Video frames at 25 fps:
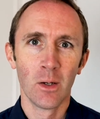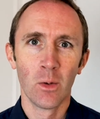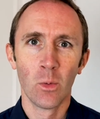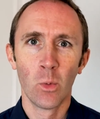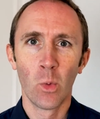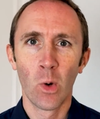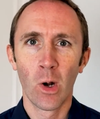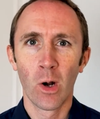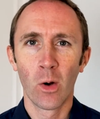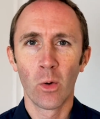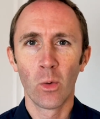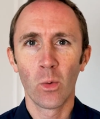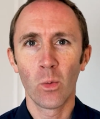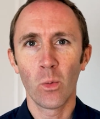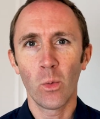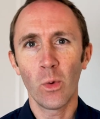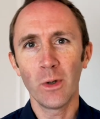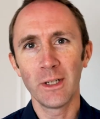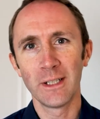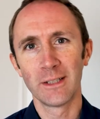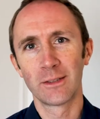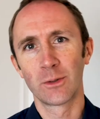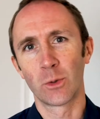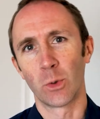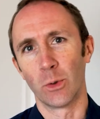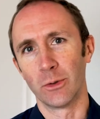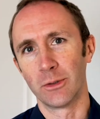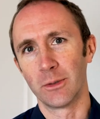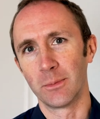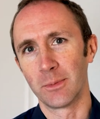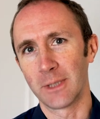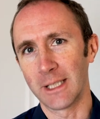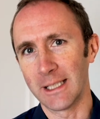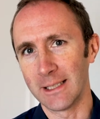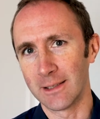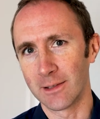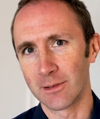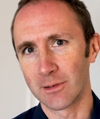Well, what is quantum
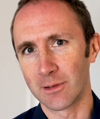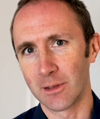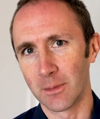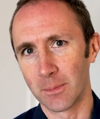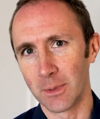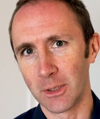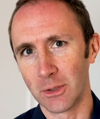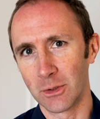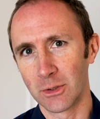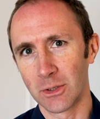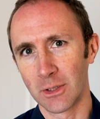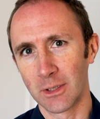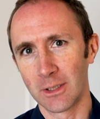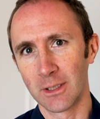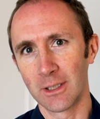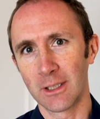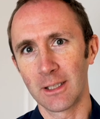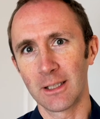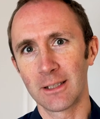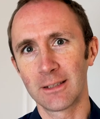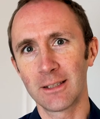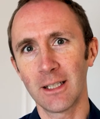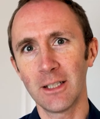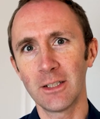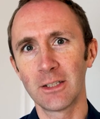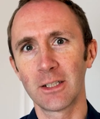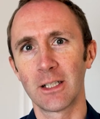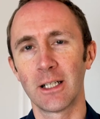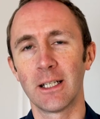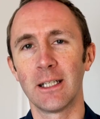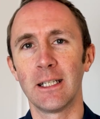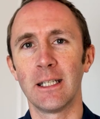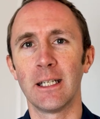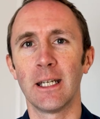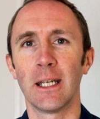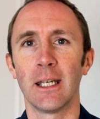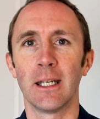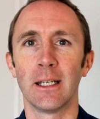key distribution?
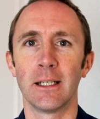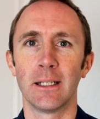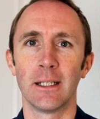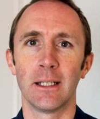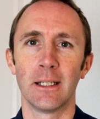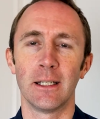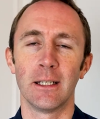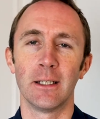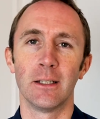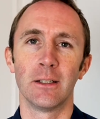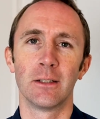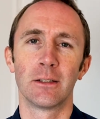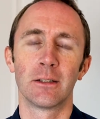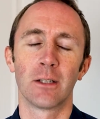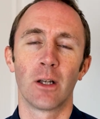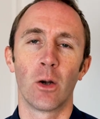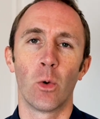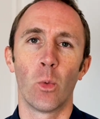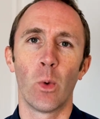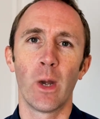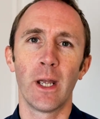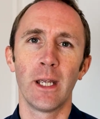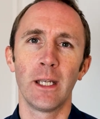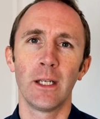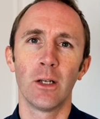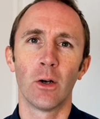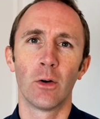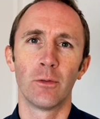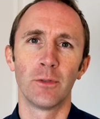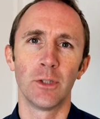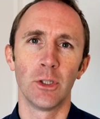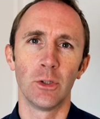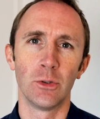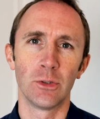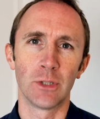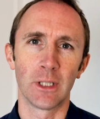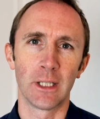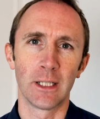Essentially, it is a way of
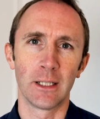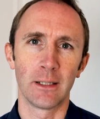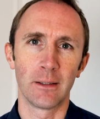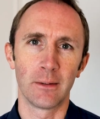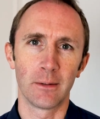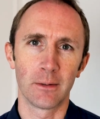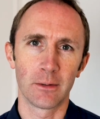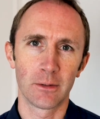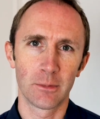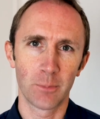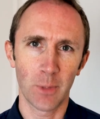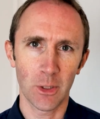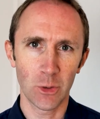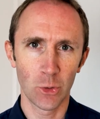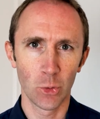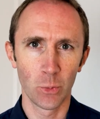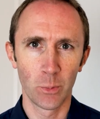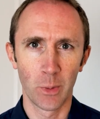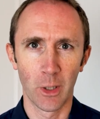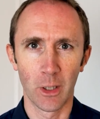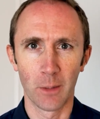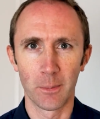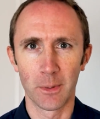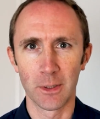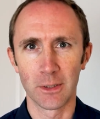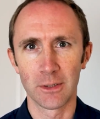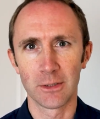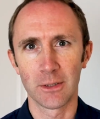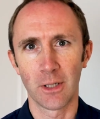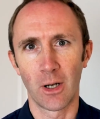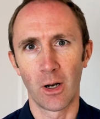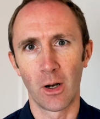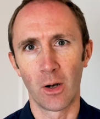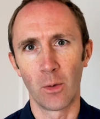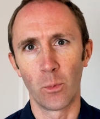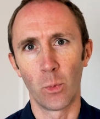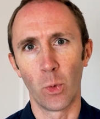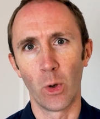using special purpose
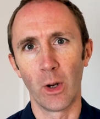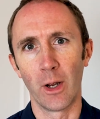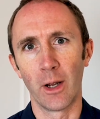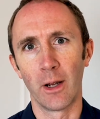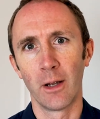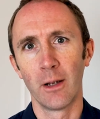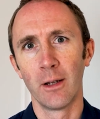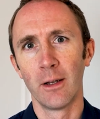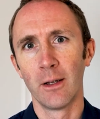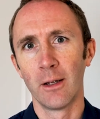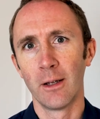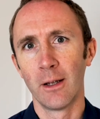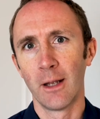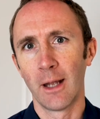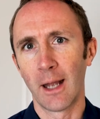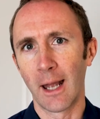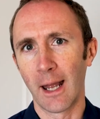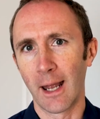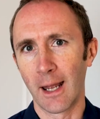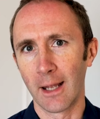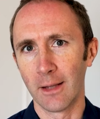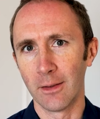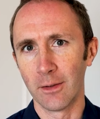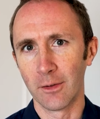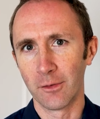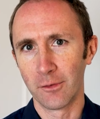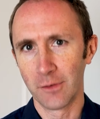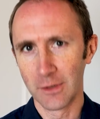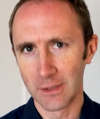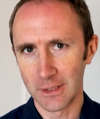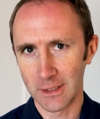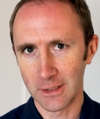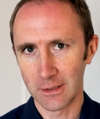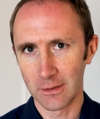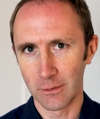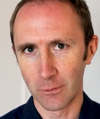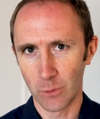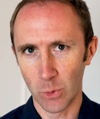hardware and the
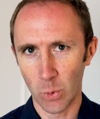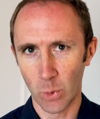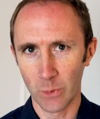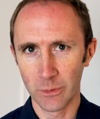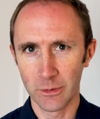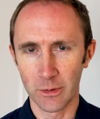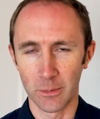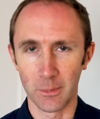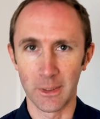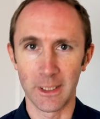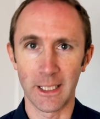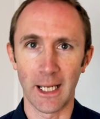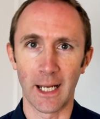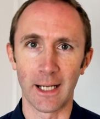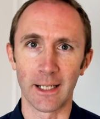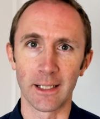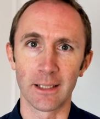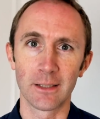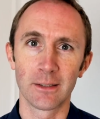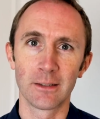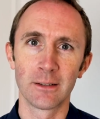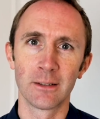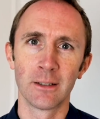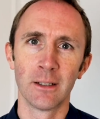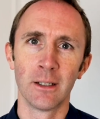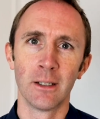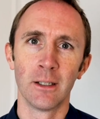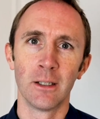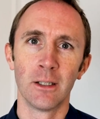physics of quantum mechanics